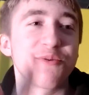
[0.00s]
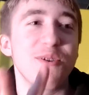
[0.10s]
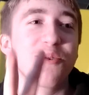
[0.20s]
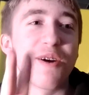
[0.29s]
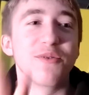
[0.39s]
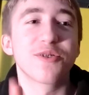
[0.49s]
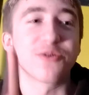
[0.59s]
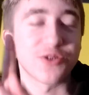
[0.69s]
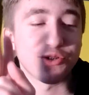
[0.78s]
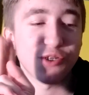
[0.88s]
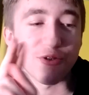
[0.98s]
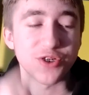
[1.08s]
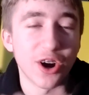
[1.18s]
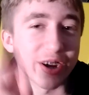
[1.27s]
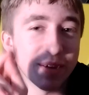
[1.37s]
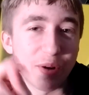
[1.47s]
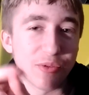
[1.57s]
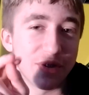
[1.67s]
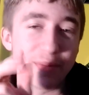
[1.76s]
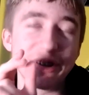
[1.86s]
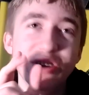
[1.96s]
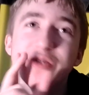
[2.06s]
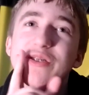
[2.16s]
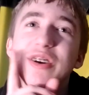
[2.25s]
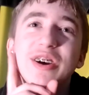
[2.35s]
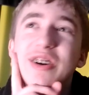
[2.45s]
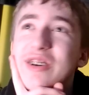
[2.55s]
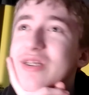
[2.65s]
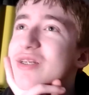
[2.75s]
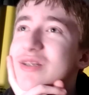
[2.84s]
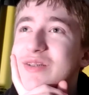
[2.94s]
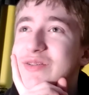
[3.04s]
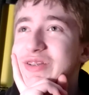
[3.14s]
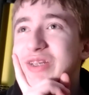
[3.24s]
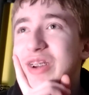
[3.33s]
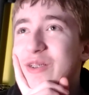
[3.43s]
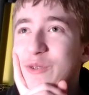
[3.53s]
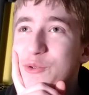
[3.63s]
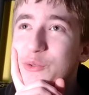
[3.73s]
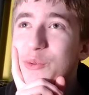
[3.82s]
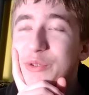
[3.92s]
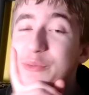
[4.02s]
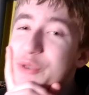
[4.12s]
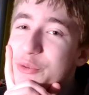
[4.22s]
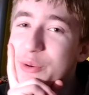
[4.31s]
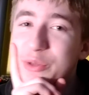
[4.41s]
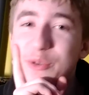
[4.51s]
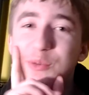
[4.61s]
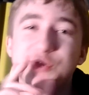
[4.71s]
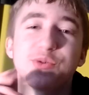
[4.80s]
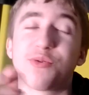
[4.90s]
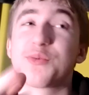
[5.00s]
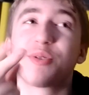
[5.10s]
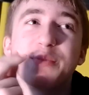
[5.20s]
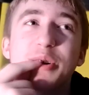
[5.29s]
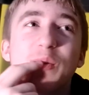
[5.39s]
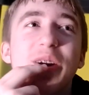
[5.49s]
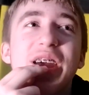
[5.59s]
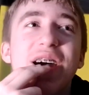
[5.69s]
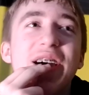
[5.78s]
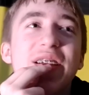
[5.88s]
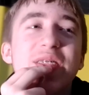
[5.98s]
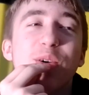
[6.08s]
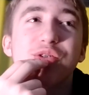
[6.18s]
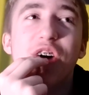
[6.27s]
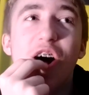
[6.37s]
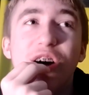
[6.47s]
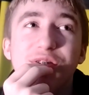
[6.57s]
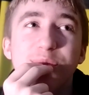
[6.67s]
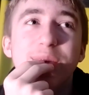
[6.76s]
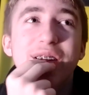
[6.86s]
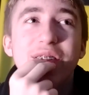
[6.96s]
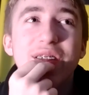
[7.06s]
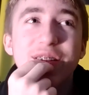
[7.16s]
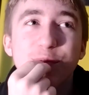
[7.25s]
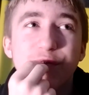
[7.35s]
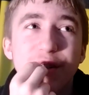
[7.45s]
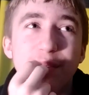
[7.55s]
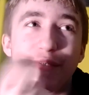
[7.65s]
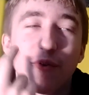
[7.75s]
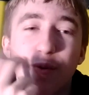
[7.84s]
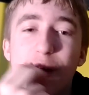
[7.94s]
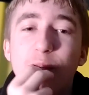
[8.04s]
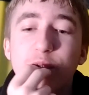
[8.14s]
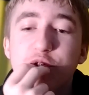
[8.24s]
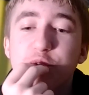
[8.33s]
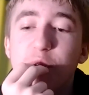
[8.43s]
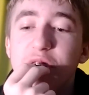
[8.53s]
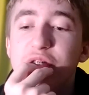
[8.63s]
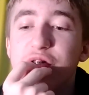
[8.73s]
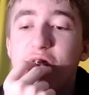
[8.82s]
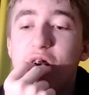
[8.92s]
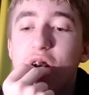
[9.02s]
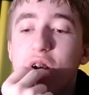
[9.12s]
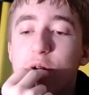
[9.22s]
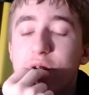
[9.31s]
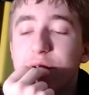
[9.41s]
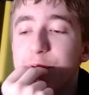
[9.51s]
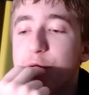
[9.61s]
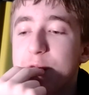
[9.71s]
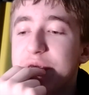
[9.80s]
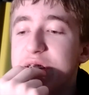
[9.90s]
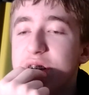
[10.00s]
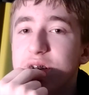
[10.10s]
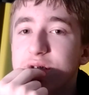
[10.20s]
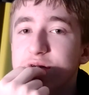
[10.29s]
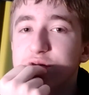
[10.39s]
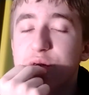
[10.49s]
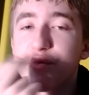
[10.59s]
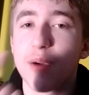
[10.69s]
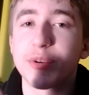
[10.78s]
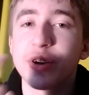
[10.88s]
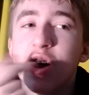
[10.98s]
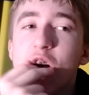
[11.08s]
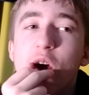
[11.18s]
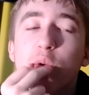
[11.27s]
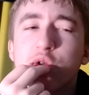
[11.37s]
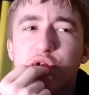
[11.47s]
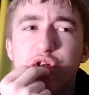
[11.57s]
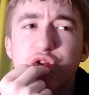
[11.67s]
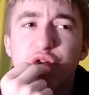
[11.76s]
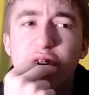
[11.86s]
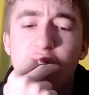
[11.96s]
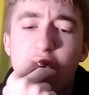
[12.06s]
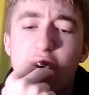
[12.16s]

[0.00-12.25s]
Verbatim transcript: in a row where I've literally just started talking about C B Ts. First one was C B T twenty-three, which was the really big one. That was awesome. And then the last one was the limited format, which was, or not limited format, the uh, round drop, which was interesting.